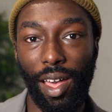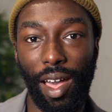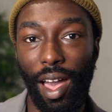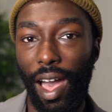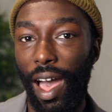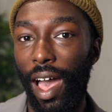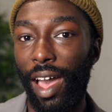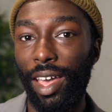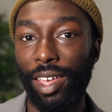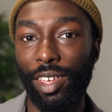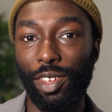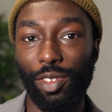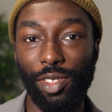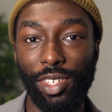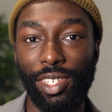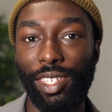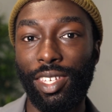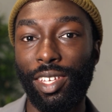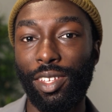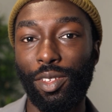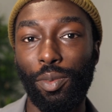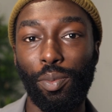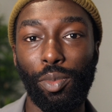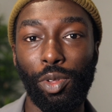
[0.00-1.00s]
I could
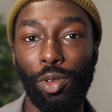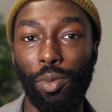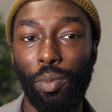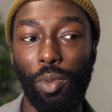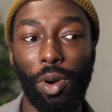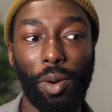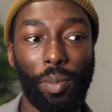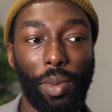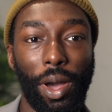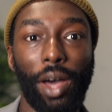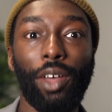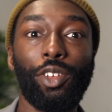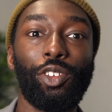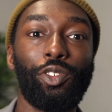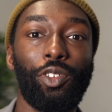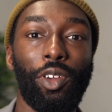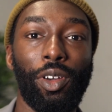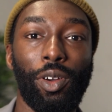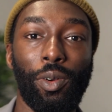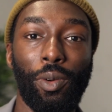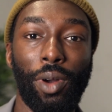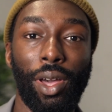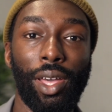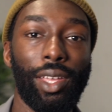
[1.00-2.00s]
see the blue pop out straight
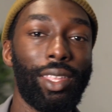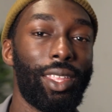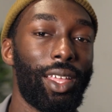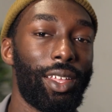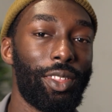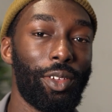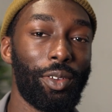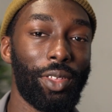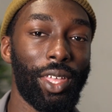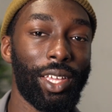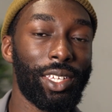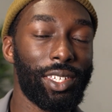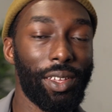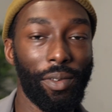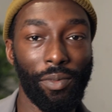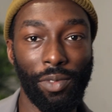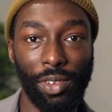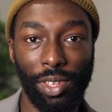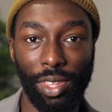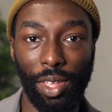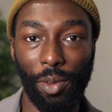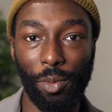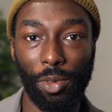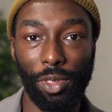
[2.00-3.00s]
away, and I know that's
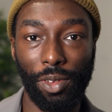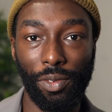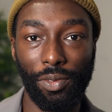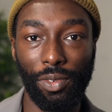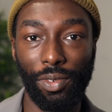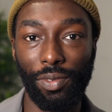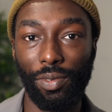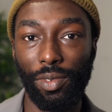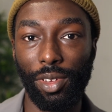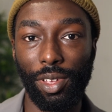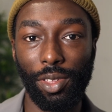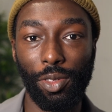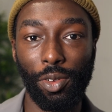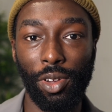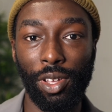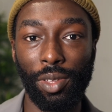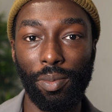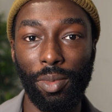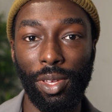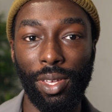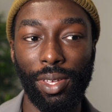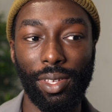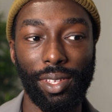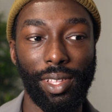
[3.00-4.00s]
something that would have annoyed
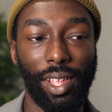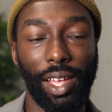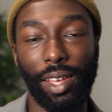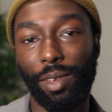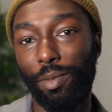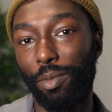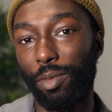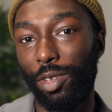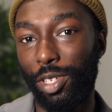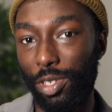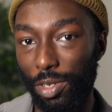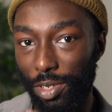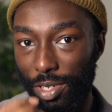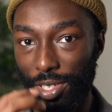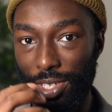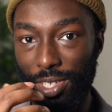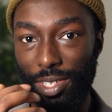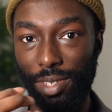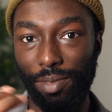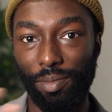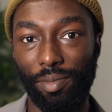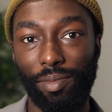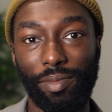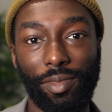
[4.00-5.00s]
me. Like, they should
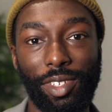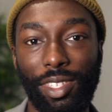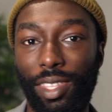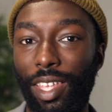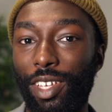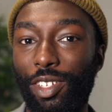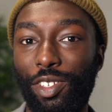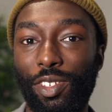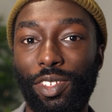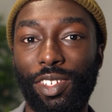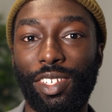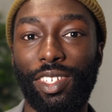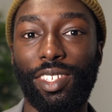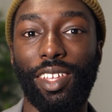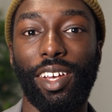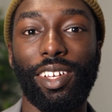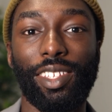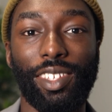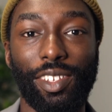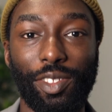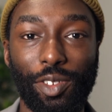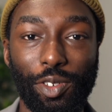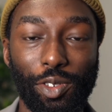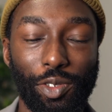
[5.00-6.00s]
have stuck
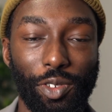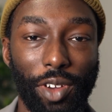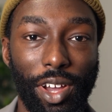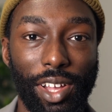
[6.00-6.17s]
to neutral